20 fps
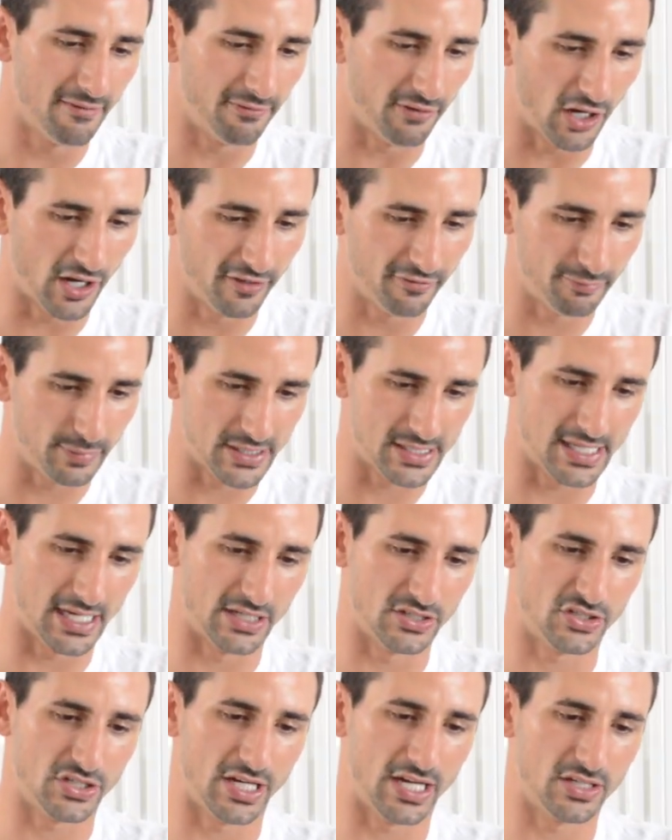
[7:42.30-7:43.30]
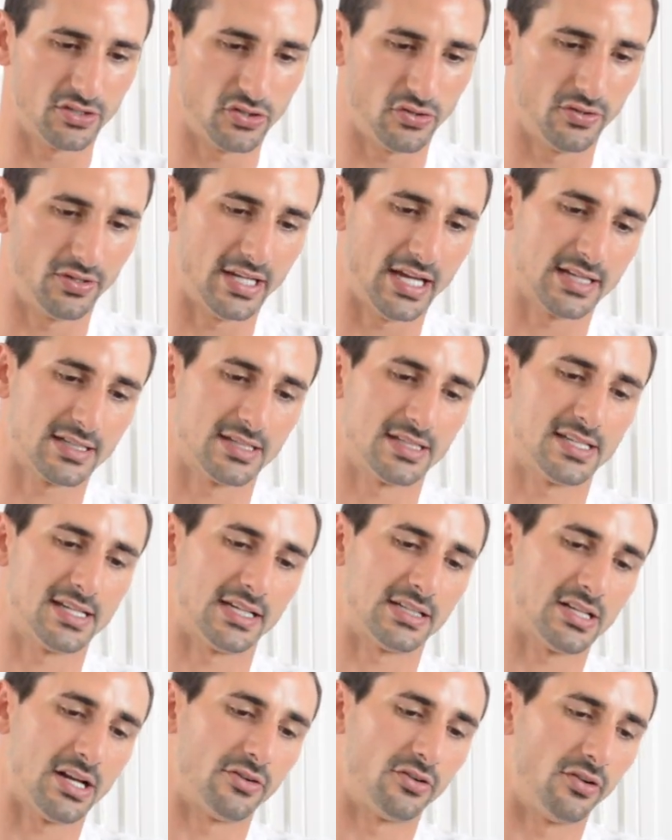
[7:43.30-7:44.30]
5% share,
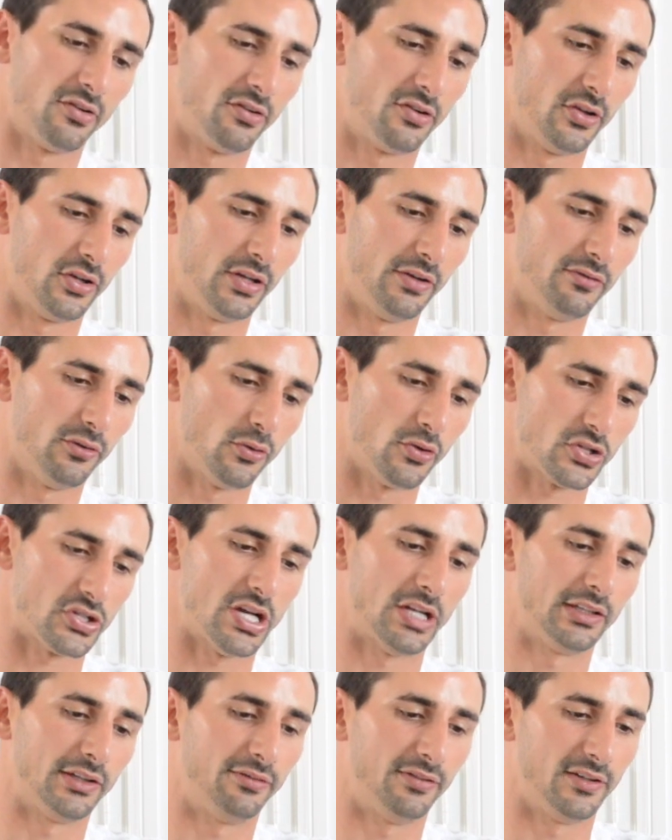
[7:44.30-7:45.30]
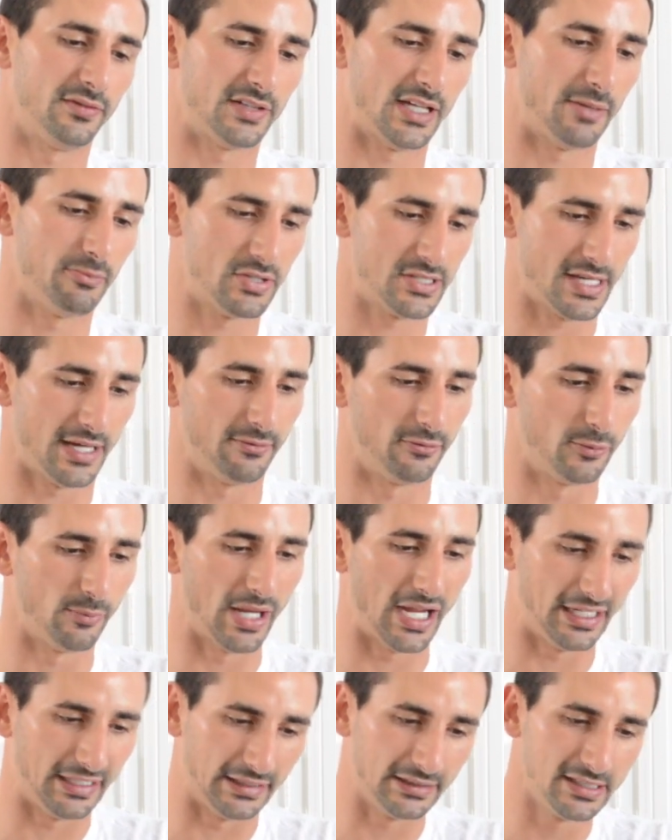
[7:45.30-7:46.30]
2,634. So only 15%
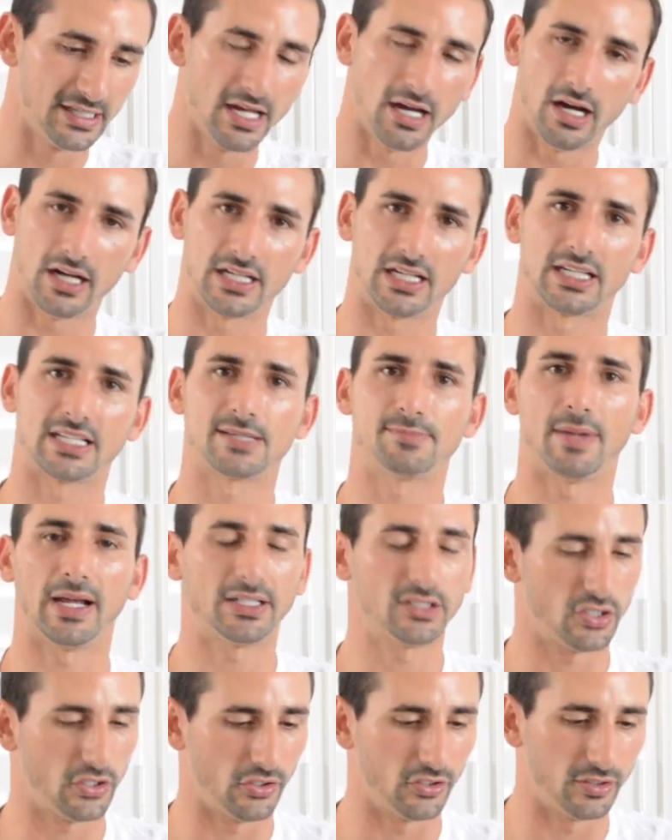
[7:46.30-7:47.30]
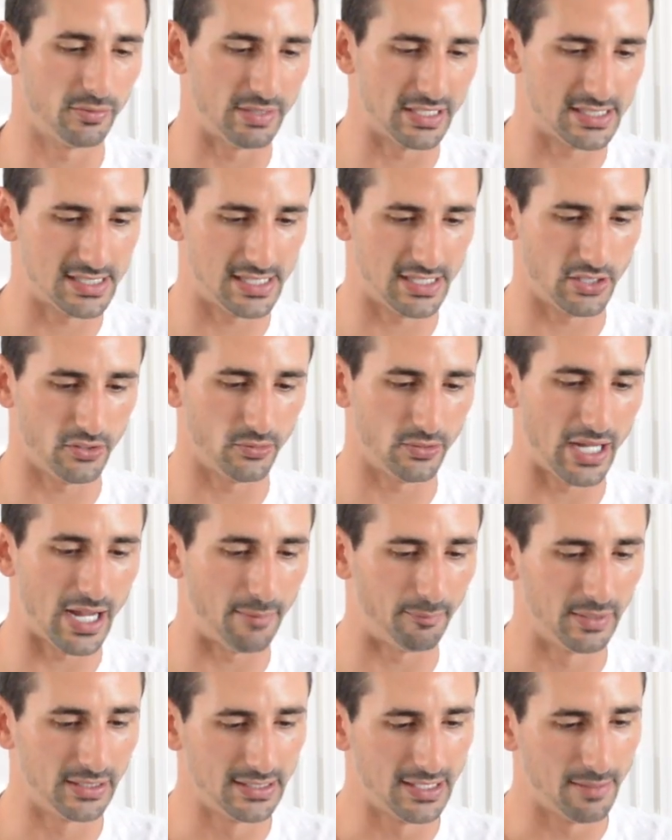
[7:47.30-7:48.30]
remaining. I'd expect her to be sealed
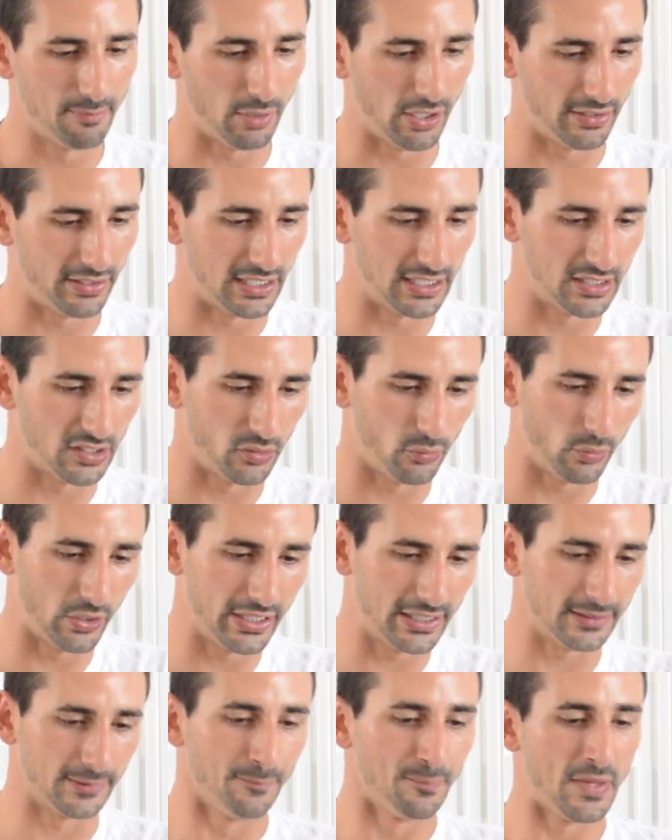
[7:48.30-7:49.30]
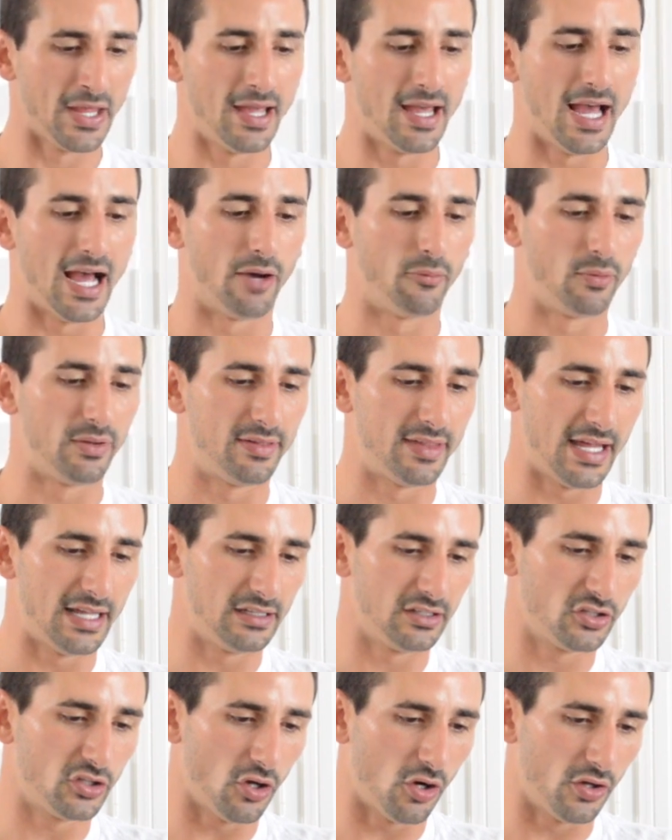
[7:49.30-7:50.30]
up by the end of the week. We've
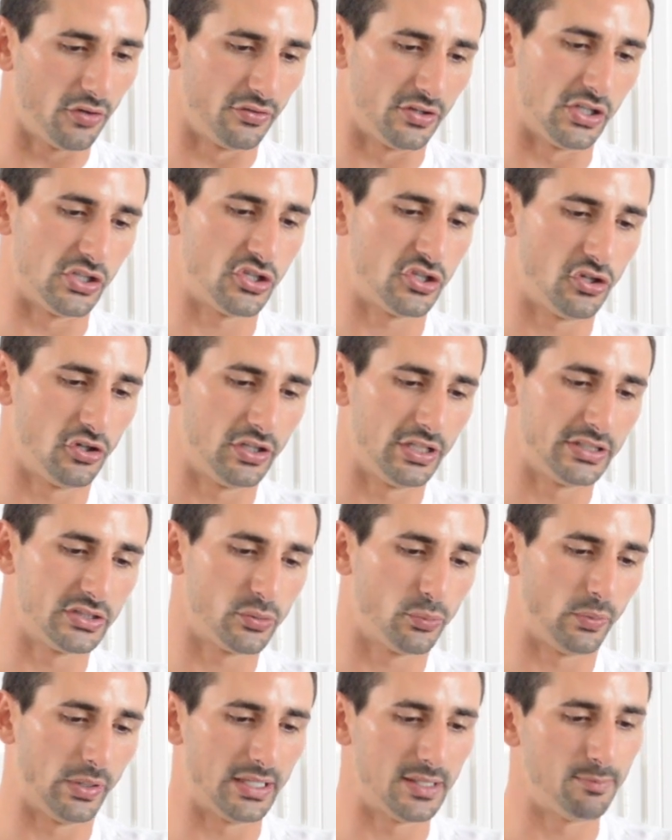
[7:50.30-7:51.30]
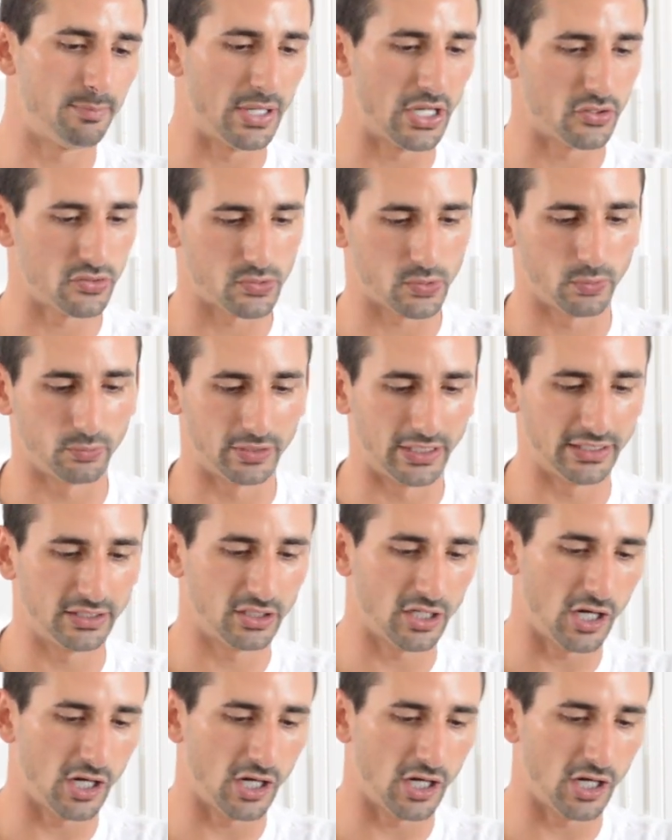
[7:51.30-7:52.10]
then got the Shooting to Win Bells Will Ring